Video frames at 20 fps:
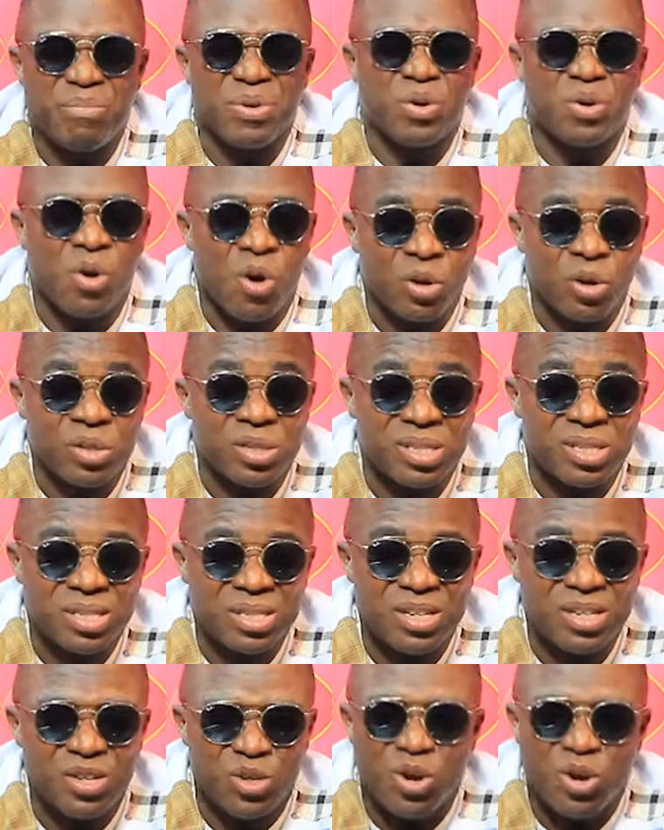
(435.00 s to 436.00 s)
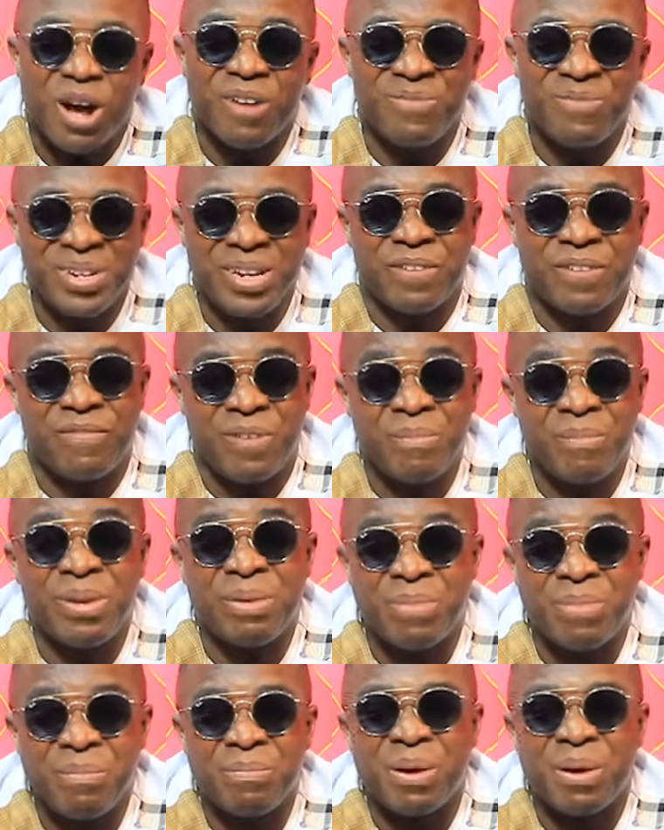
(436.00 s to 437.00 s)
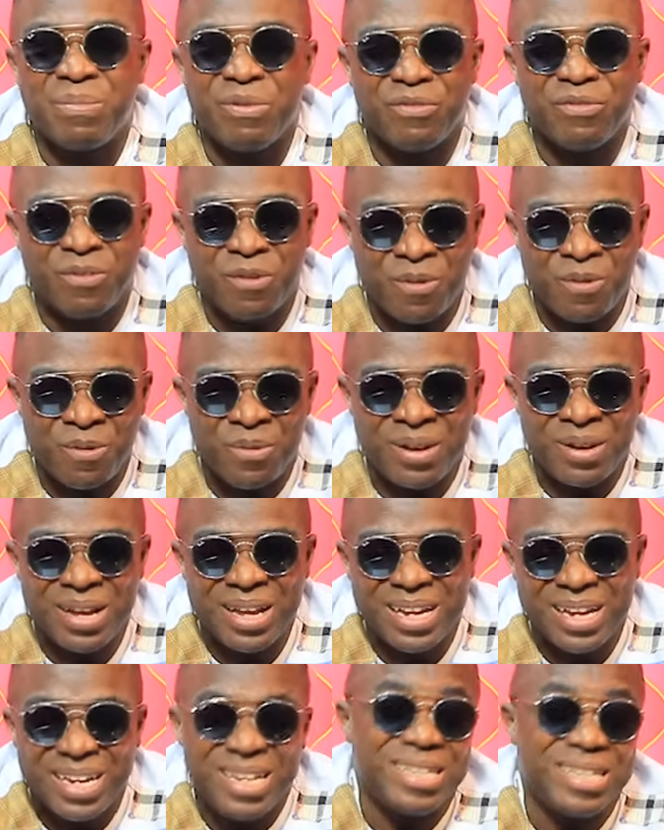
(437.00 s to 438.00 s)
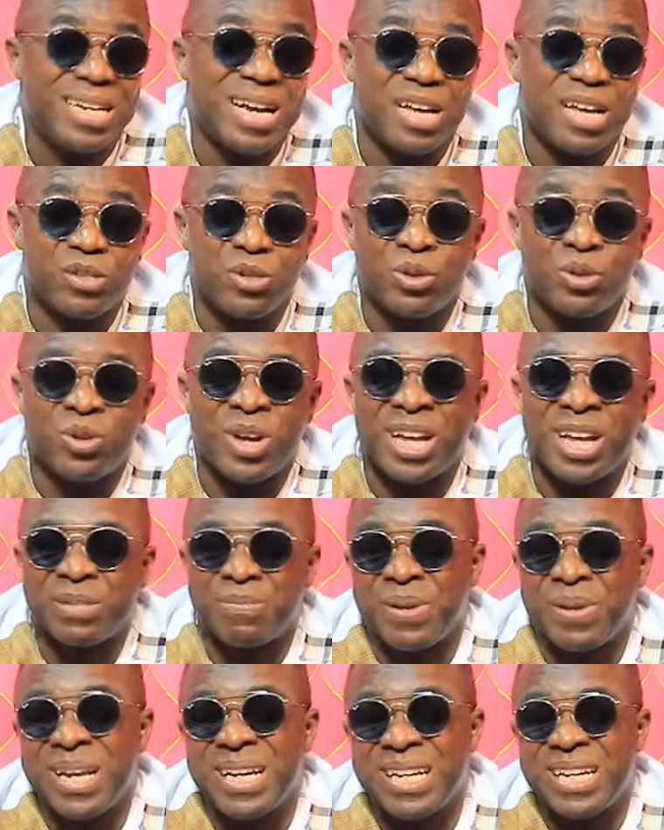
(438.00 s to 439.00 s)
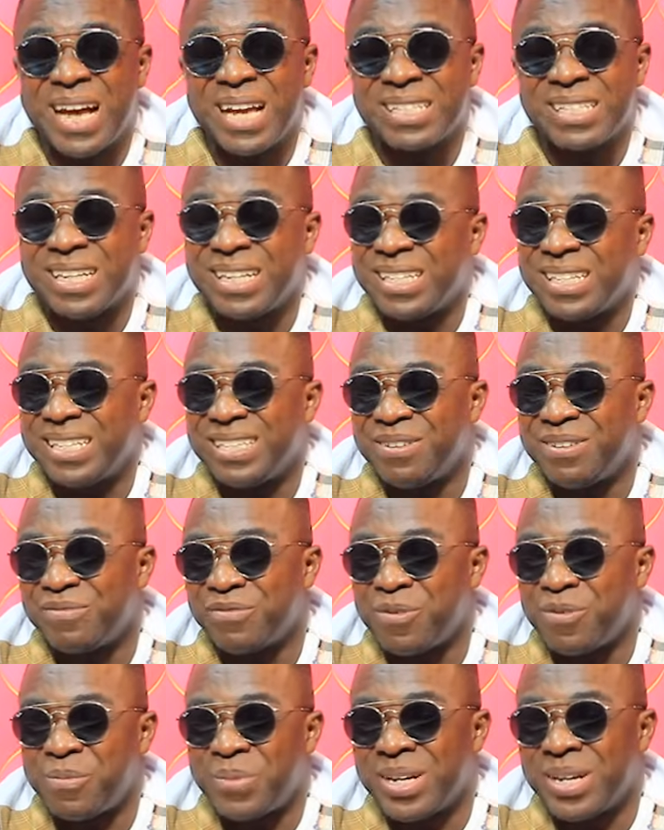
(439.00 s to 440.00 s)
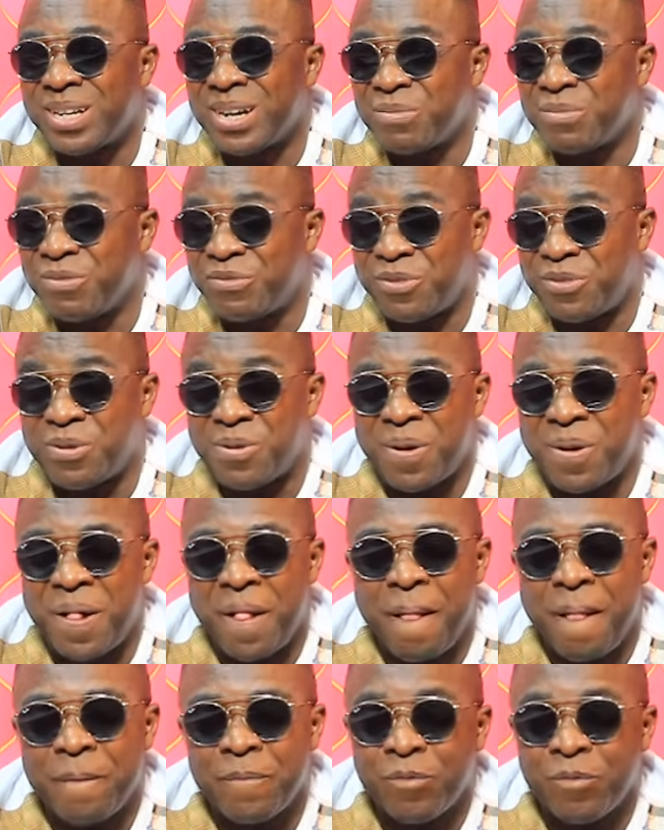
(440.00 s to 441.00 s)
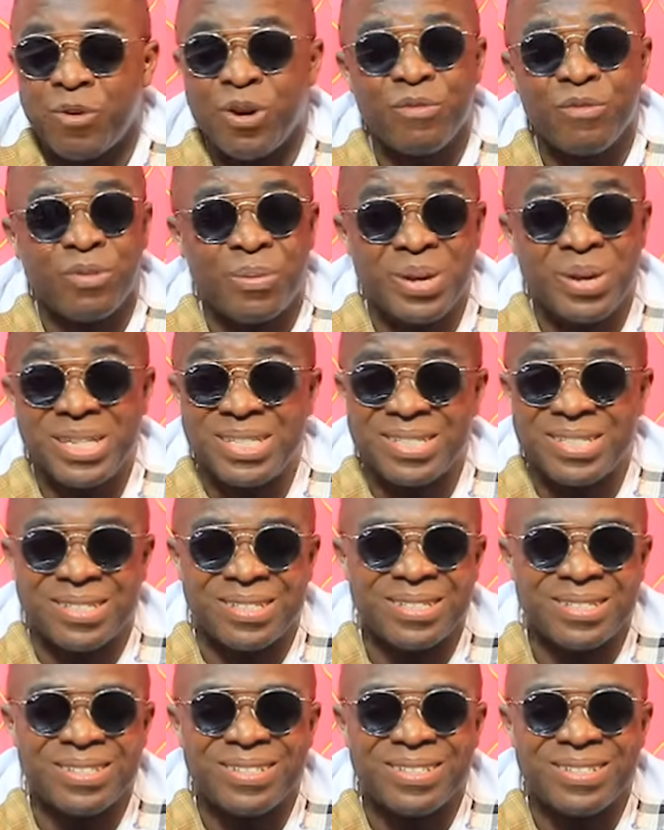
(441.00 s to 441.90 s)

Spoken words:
because you have been a family member before. DJ Azonto has played as a DJ for Medikal before, for information.